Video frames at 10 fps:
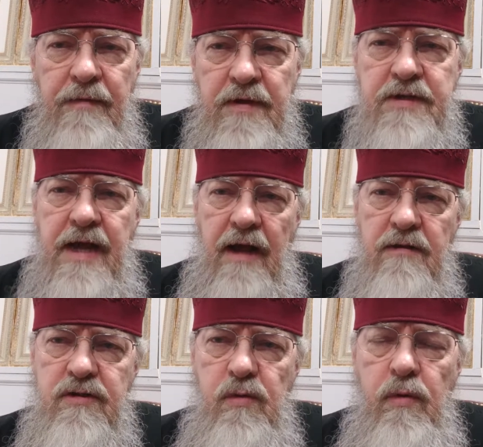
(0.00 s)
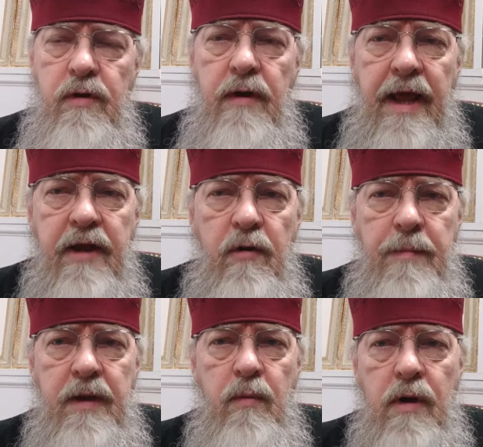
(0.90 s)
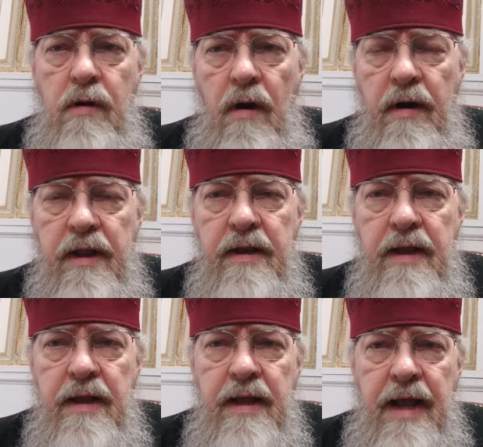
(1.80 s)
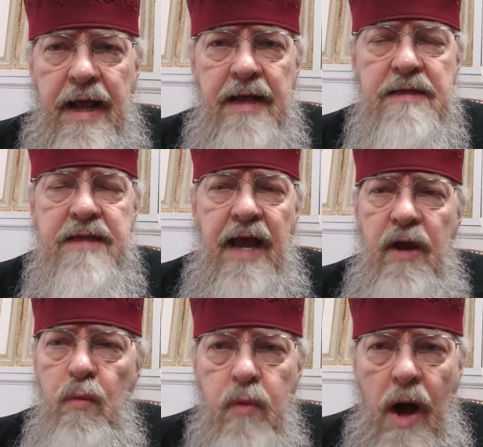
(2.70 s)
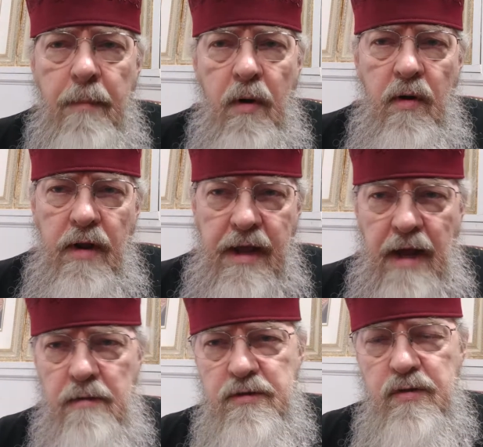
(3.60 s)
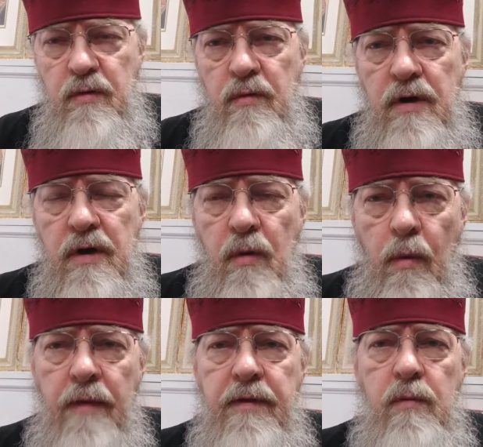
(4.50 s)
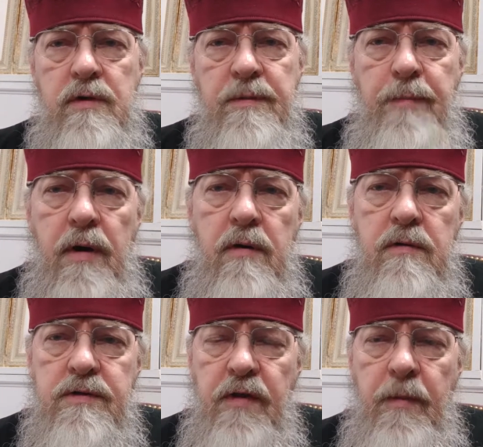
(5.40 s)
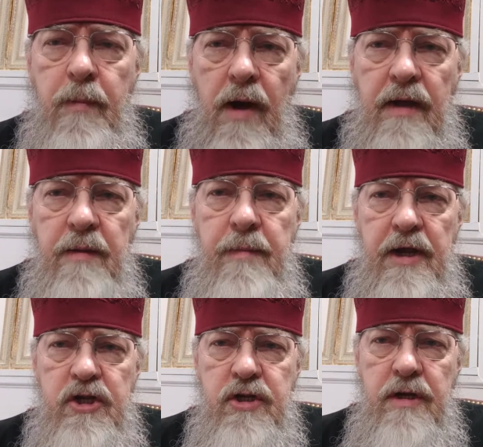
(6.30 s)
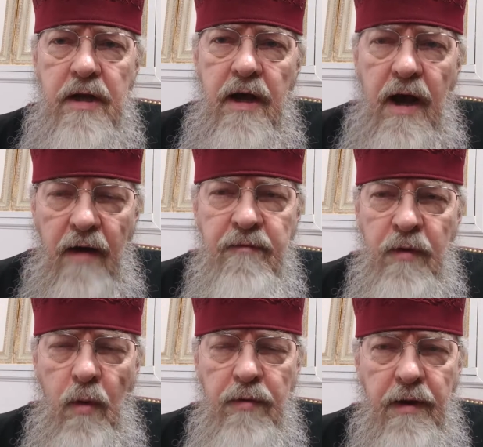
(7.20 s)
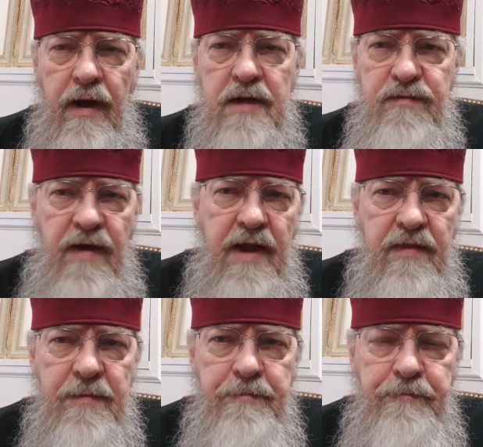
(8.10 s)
This council would later be regarded as a robber council, one that was opposed to the proclamation of the Orthodox faith.